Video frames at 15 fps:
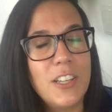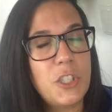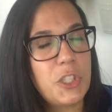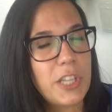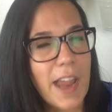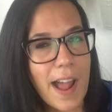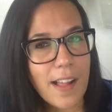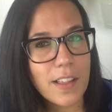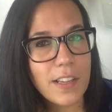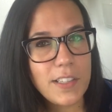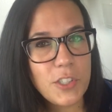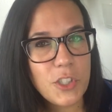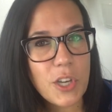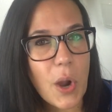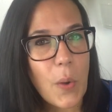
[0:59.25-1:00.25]

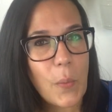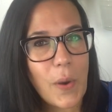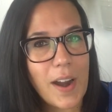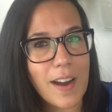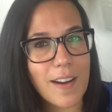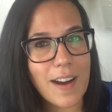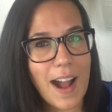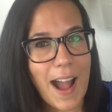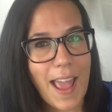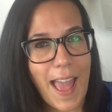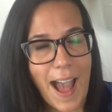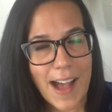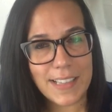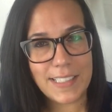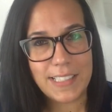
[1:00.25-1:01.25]
challenge where I
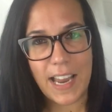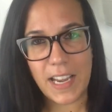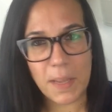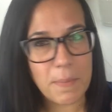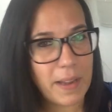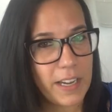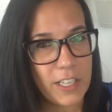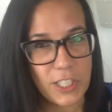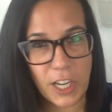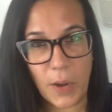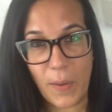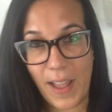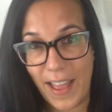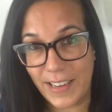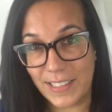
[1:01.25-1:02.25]
asked anybody to go
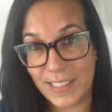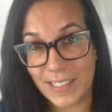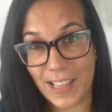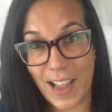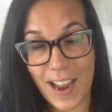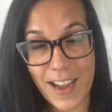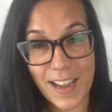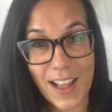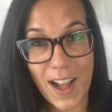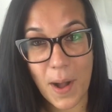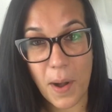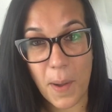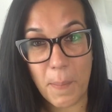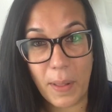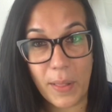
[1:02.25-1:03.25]
ahead and sign
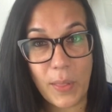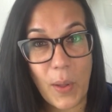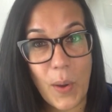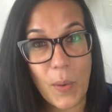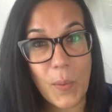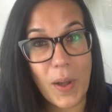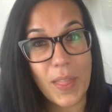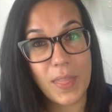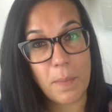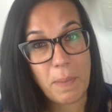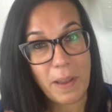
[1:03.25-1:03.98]
below the